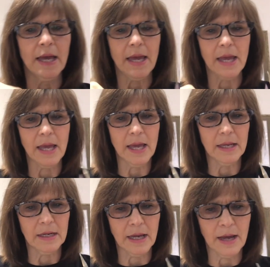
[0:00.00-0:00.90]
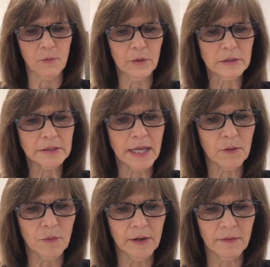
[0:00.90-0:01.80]
And I will
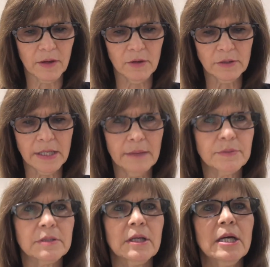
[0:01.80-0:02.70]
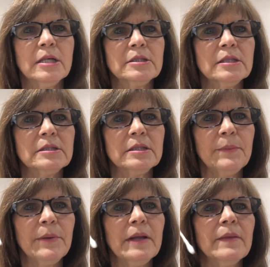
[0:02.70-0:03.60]
take one of the Q-tips, just
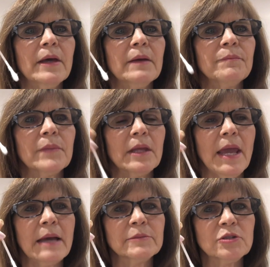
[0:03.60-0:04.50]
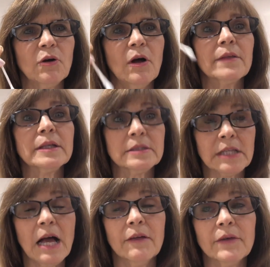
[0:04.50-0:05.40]
dip it in the Gamsol, the
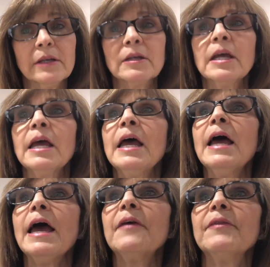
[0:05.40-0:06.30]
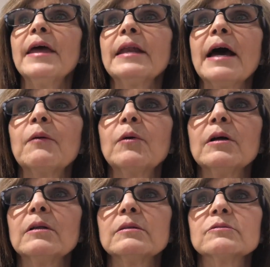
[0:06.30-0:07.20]
solvent, and then I
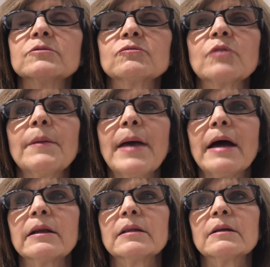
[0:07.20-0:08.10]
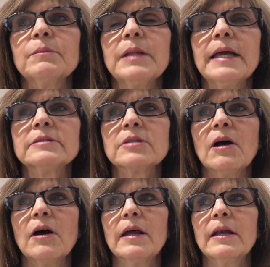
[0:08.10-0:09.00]
will rub out a little place
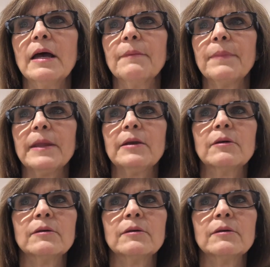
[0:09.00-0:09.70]
on, um, you know,